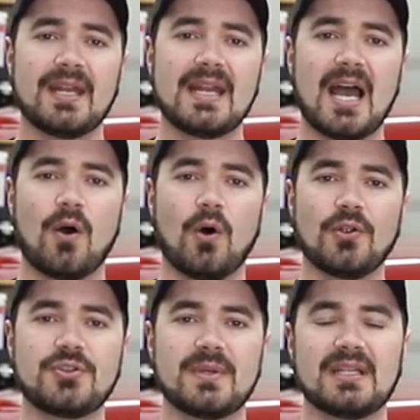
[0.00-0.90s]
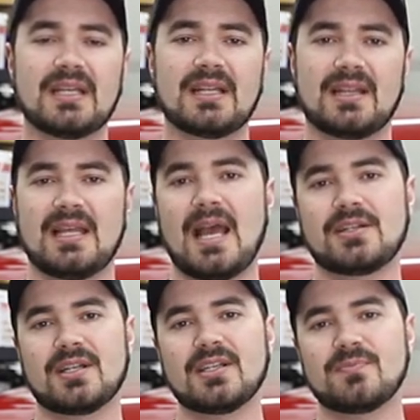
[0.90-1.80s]
Now, ultimately,
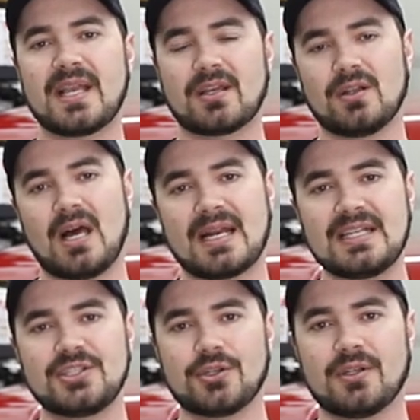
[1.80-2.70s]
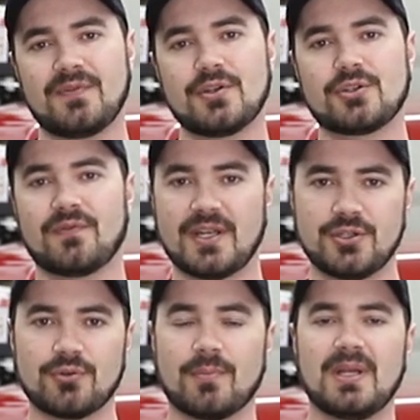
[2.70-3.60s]
that does make it a lot easier in the future if I
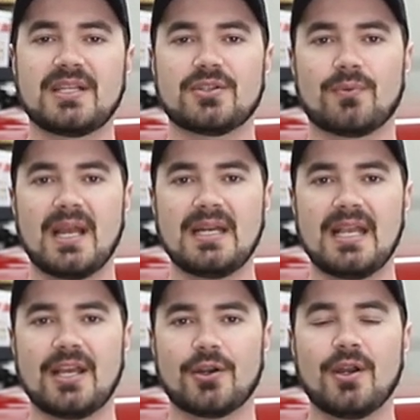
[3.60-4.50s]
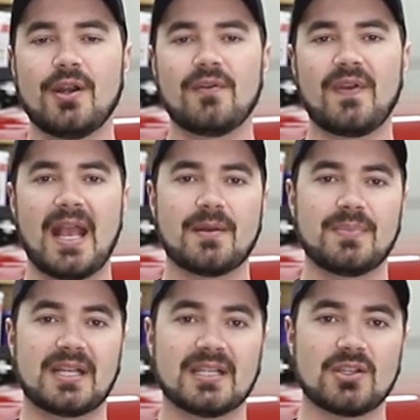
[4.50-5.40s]
do replace a radiator fan,
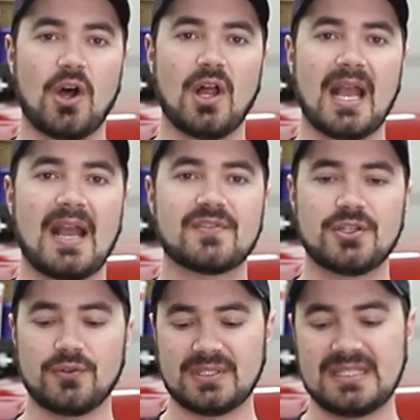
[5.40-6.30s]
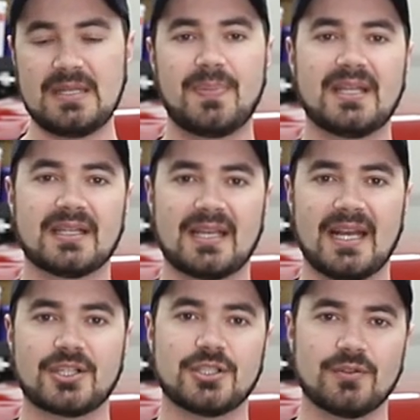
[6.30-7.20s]
because all I have to do is depin the
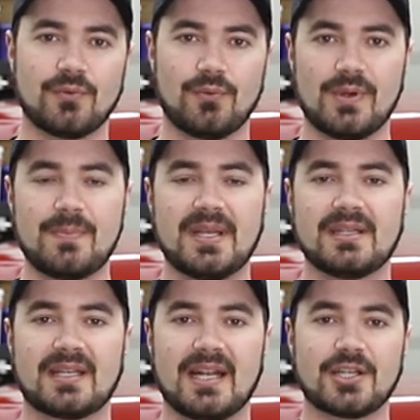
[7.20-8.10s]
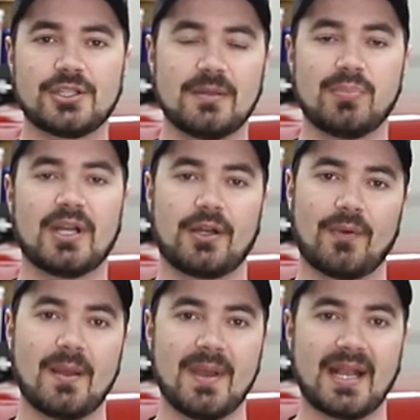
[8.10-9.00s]
connection, repin the connection, and plug it
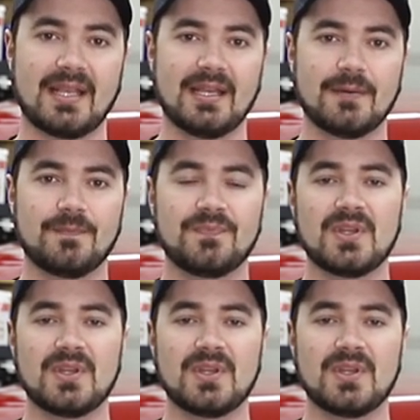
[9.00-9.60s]
right back in.